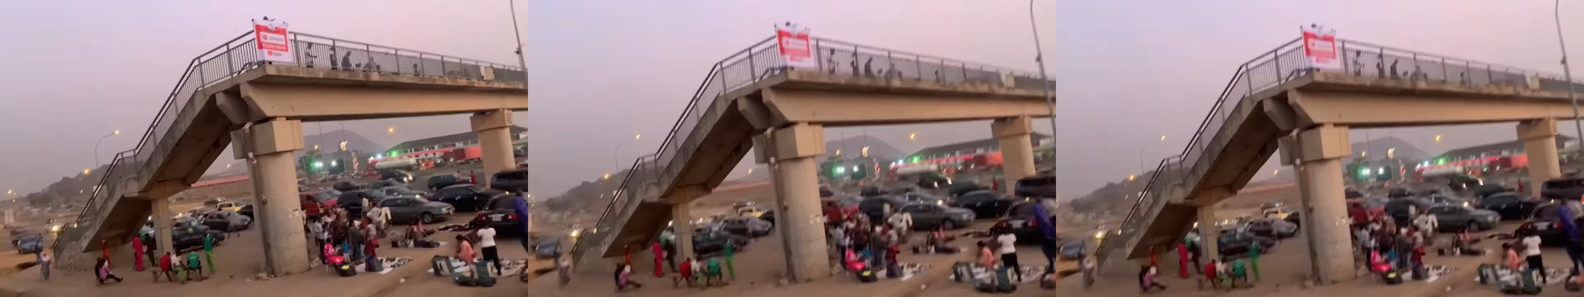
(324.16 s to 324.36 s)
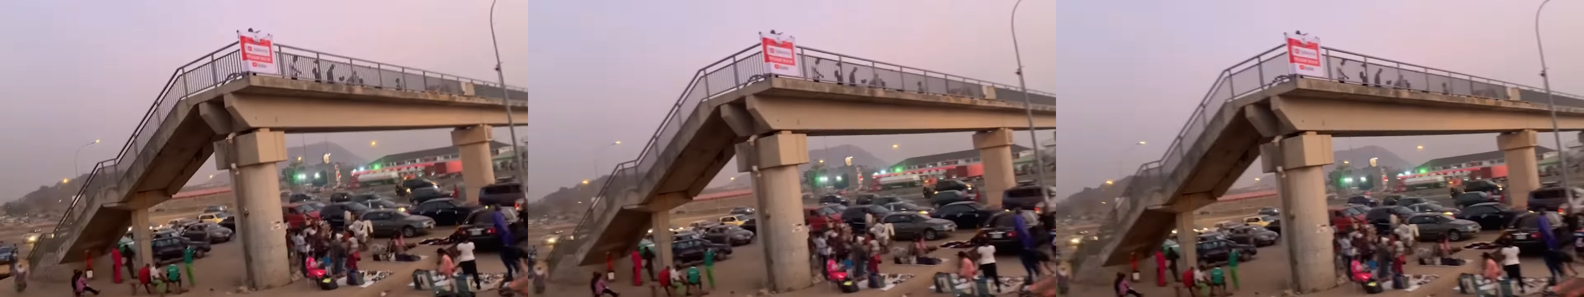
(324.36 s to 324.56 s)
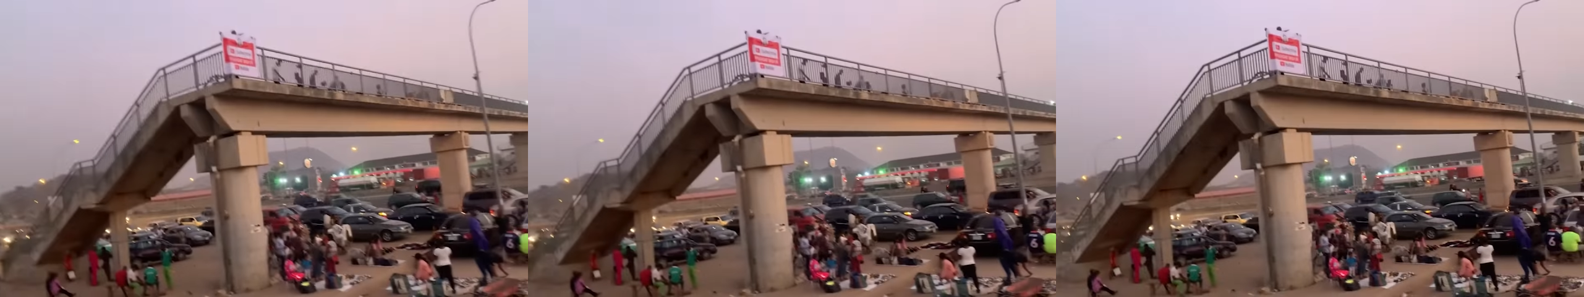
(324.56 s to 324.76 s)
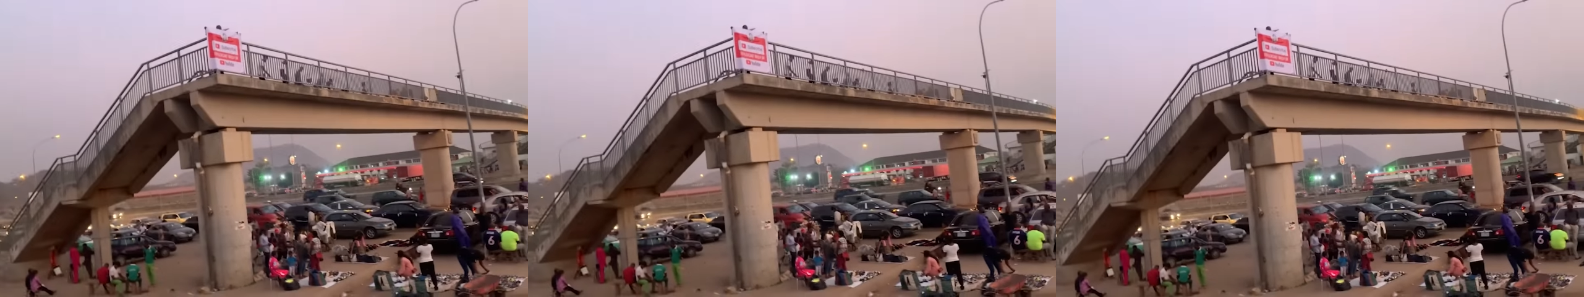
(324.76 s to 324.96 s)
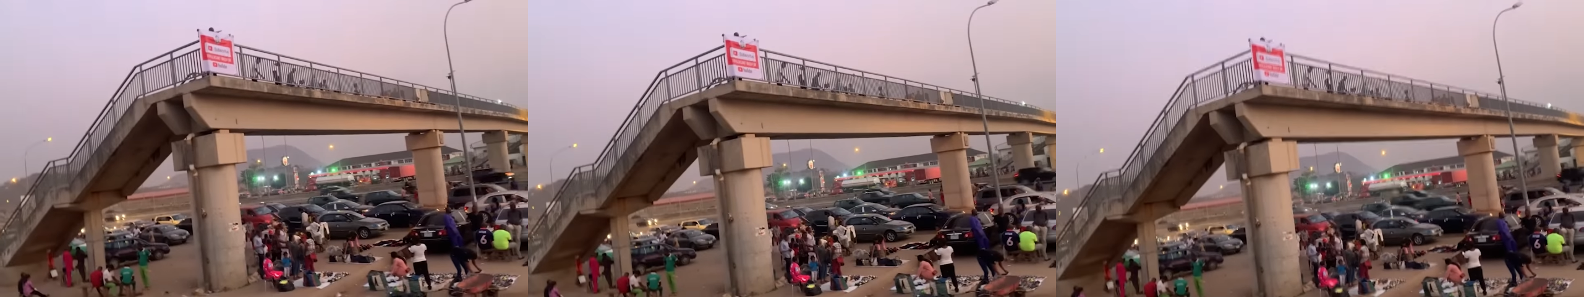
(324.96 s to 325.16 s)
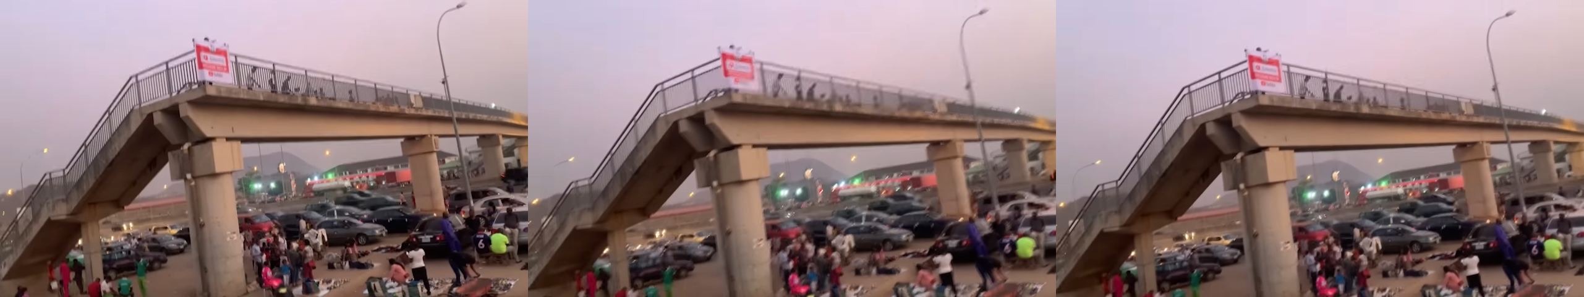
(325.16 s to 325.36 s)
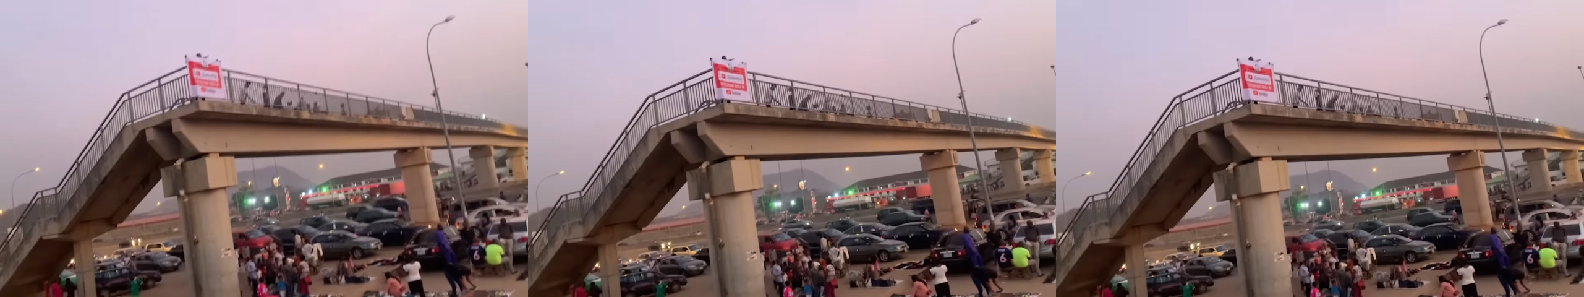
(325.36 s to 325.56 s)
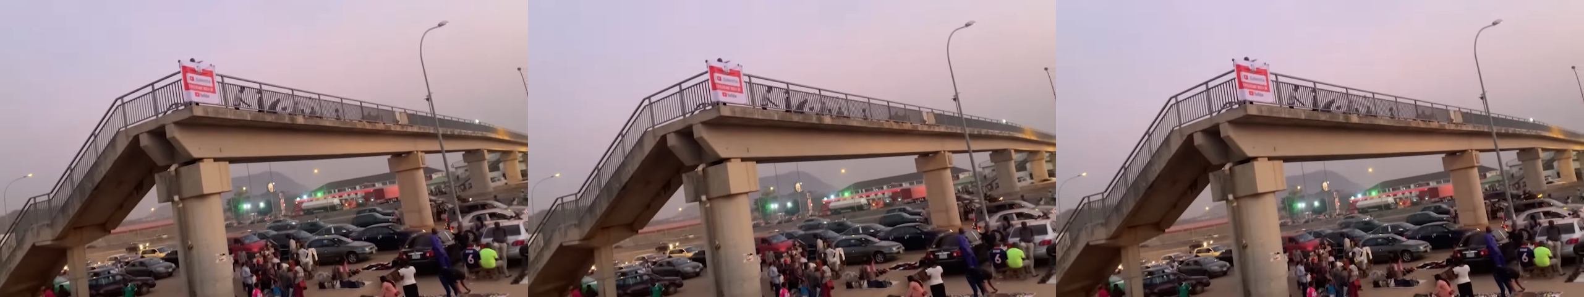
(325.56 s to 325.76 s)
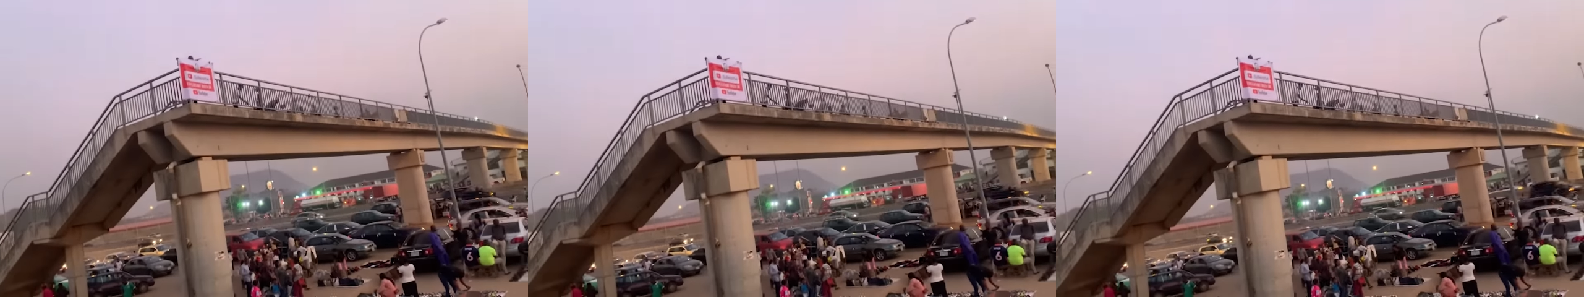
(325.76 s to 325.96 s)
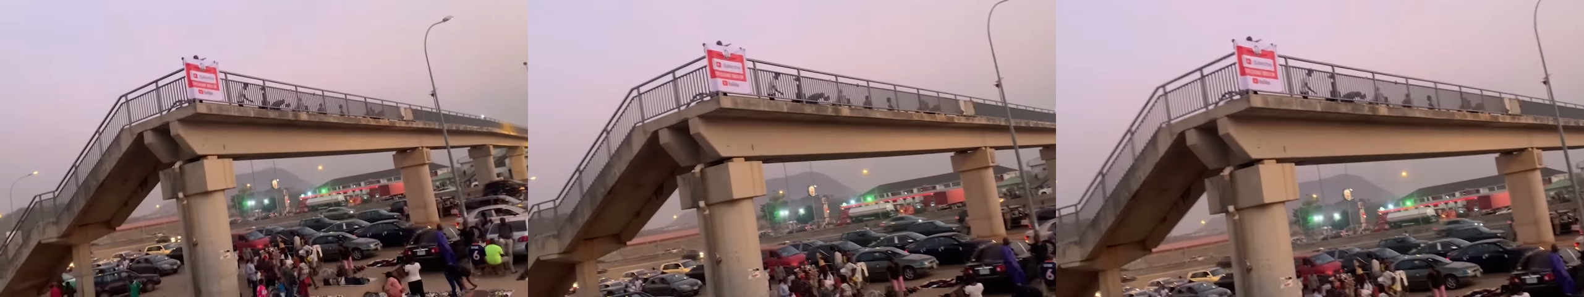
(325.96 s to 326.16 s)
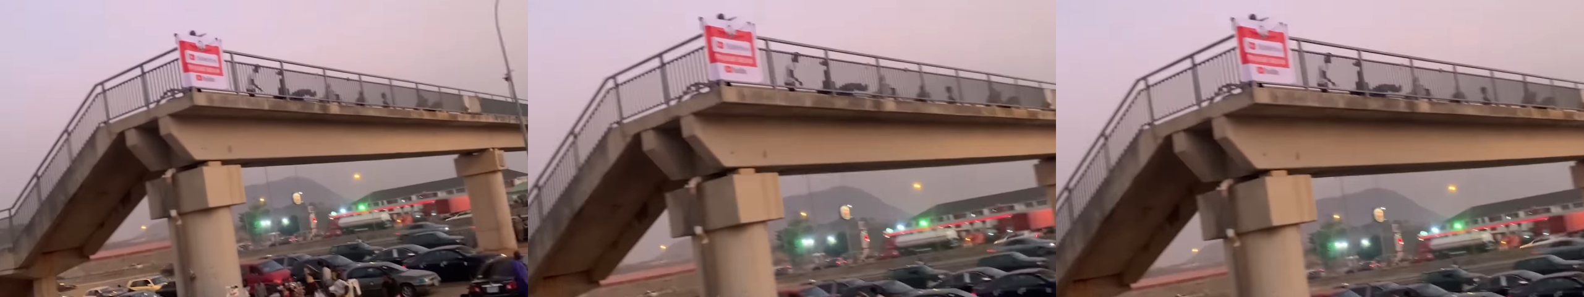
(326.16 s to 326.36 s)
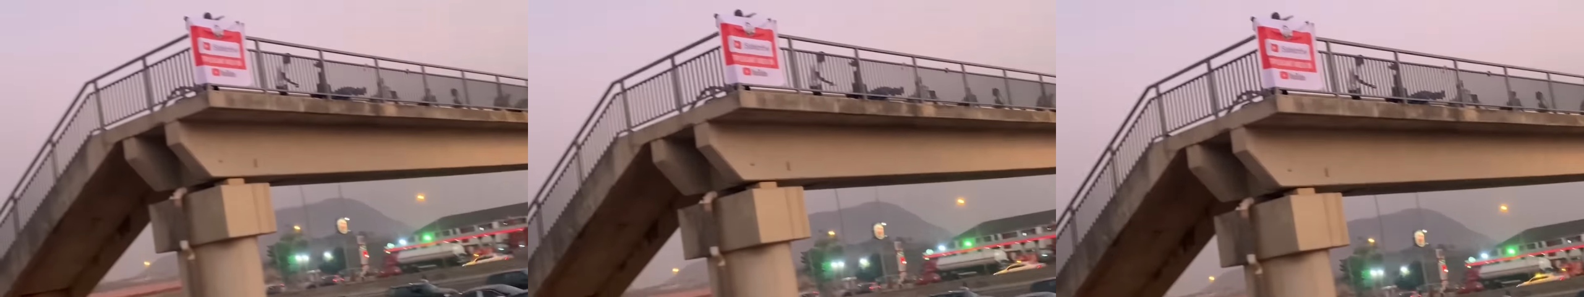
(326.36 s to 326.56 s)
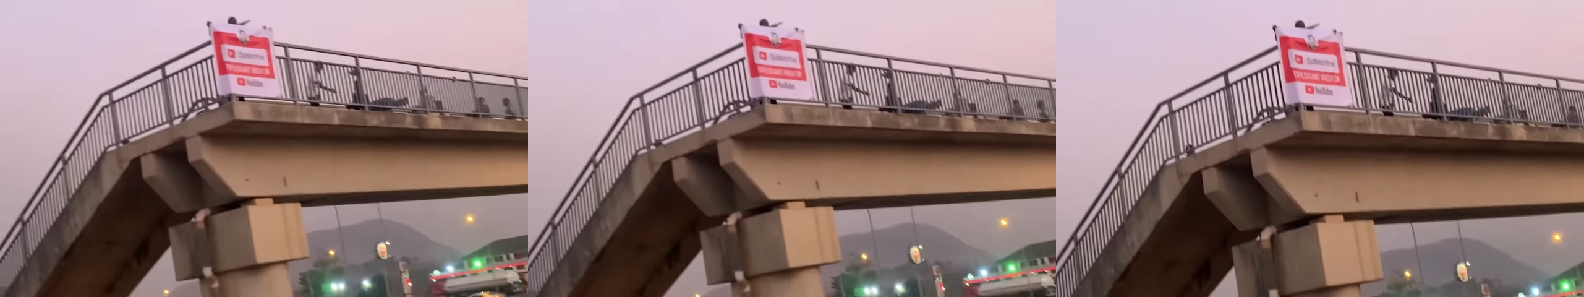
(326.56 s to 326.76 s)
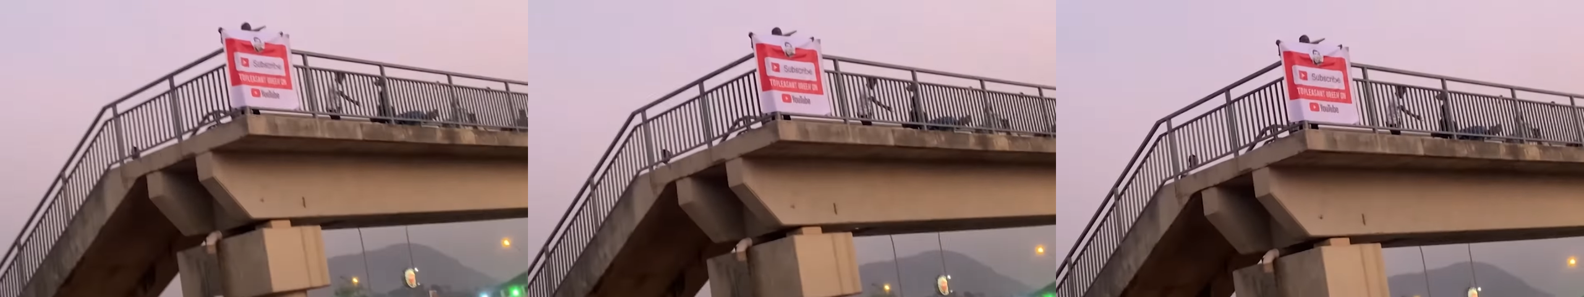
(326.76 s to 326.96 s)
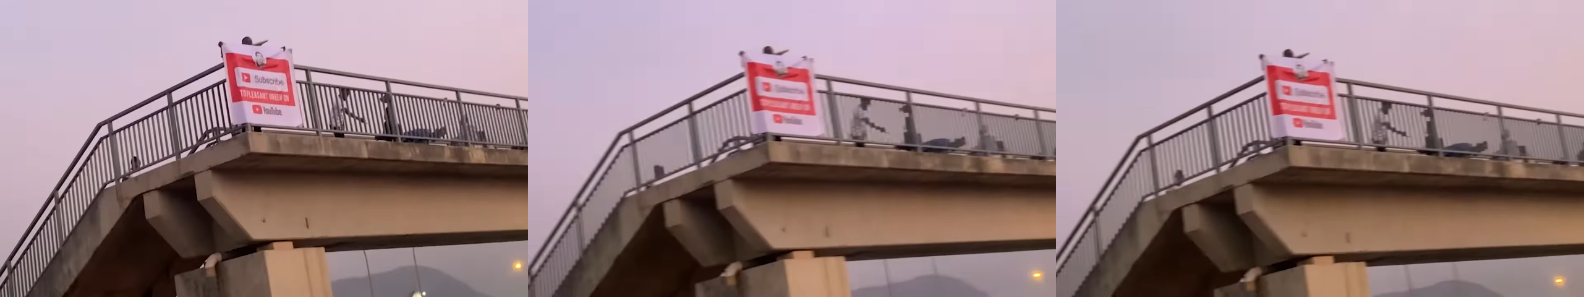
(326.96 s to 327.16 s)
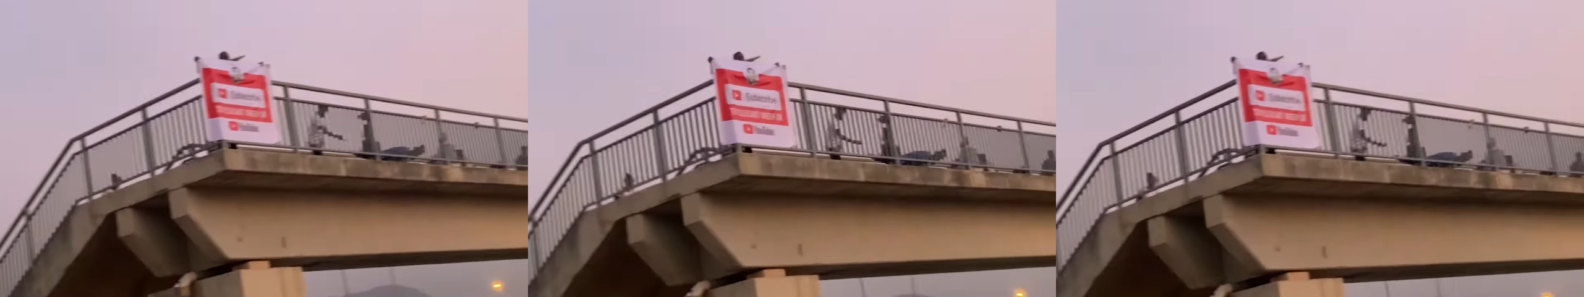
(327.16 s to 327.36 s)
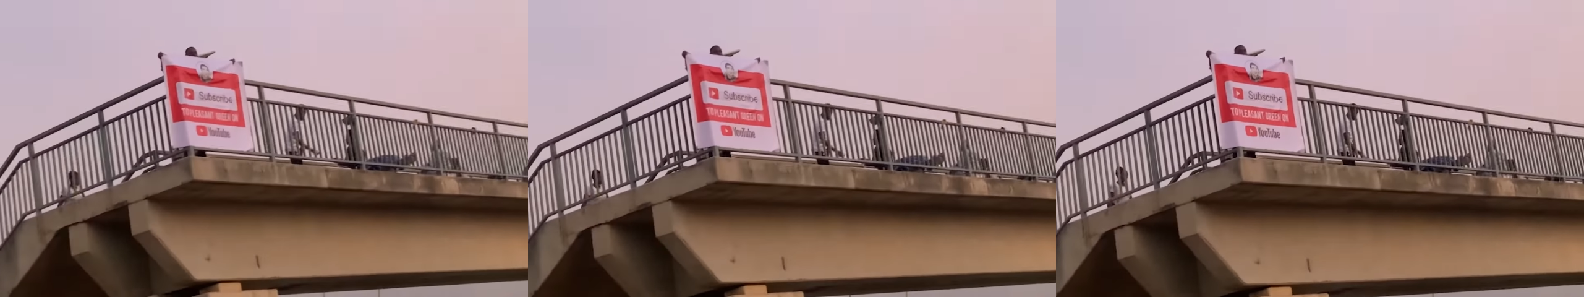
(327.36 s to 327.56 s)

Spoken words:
(no speaker visible)